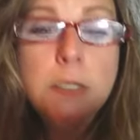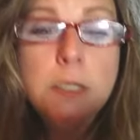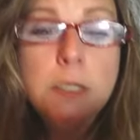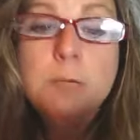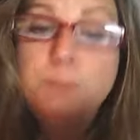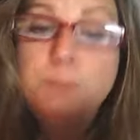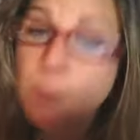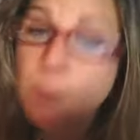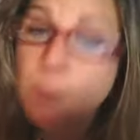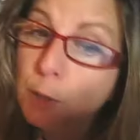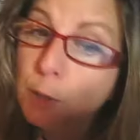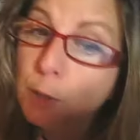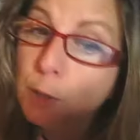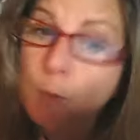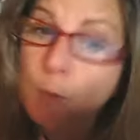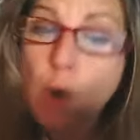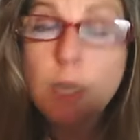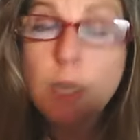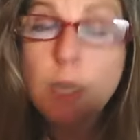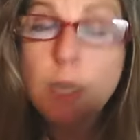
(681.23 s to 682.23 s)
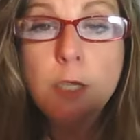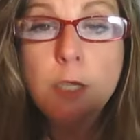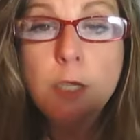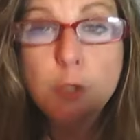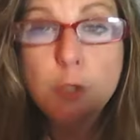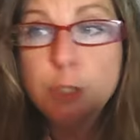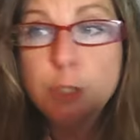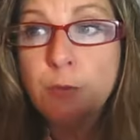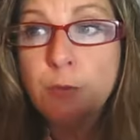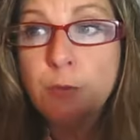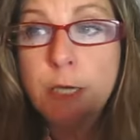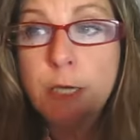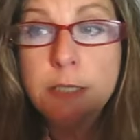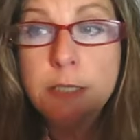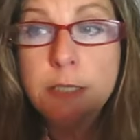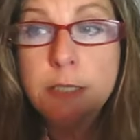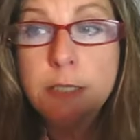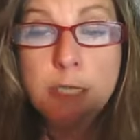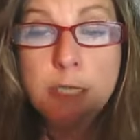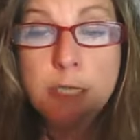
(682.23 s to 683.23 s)
Bookmarking your training
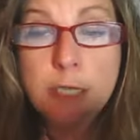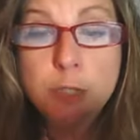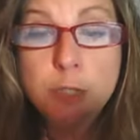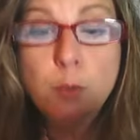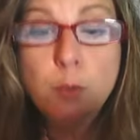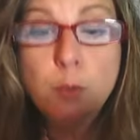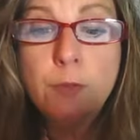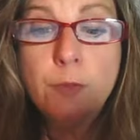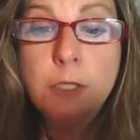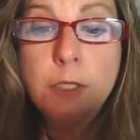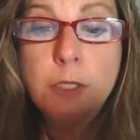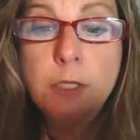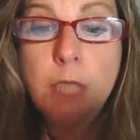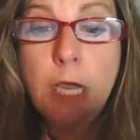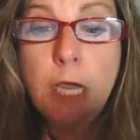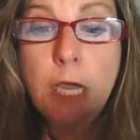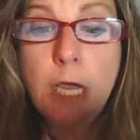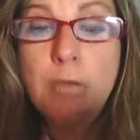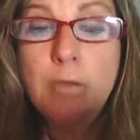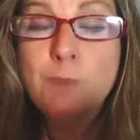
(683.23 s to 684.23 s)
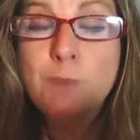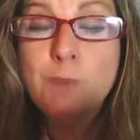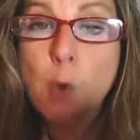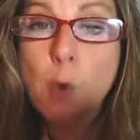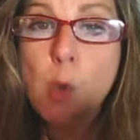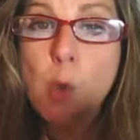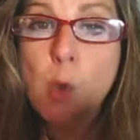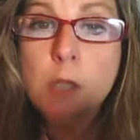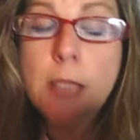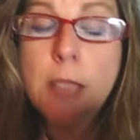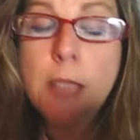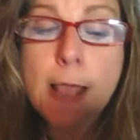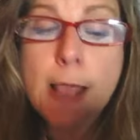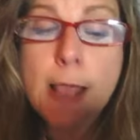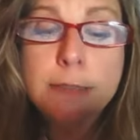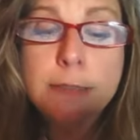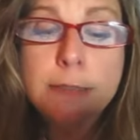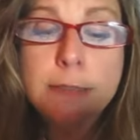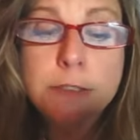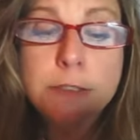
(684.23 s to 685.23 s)
schedule, the live call
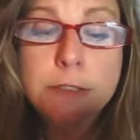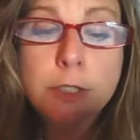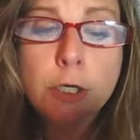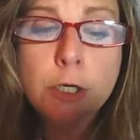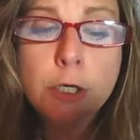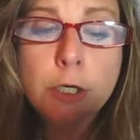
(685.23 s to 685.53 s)
calendar.